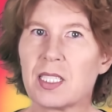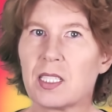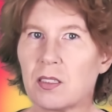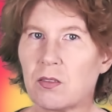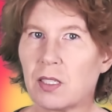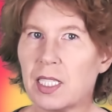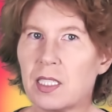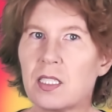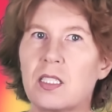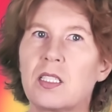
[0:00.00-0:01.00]
it's a
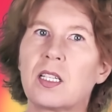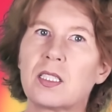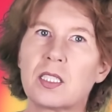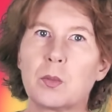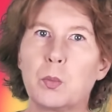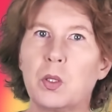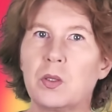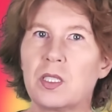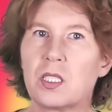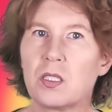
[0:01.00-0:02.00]
great starting
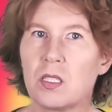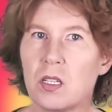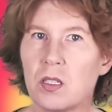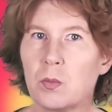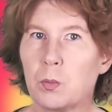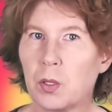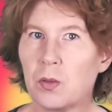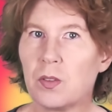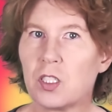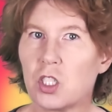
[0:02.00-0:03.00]
point to learn
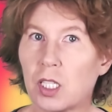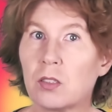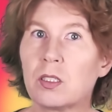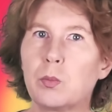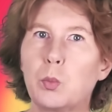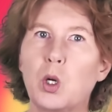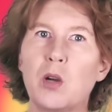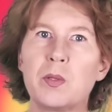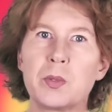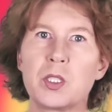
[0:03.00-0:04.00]
both general
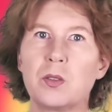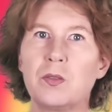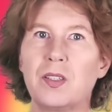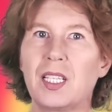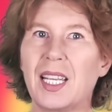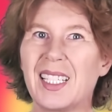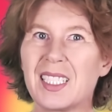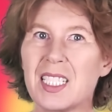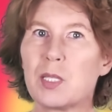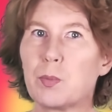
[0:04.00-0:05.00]
problem solving
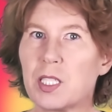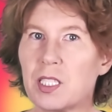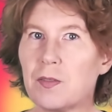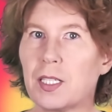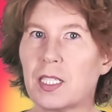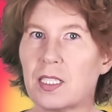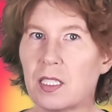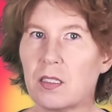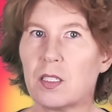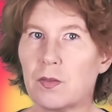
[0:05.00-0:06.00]
and specific
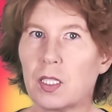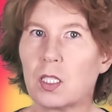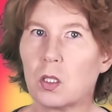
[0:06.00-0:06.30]
scientific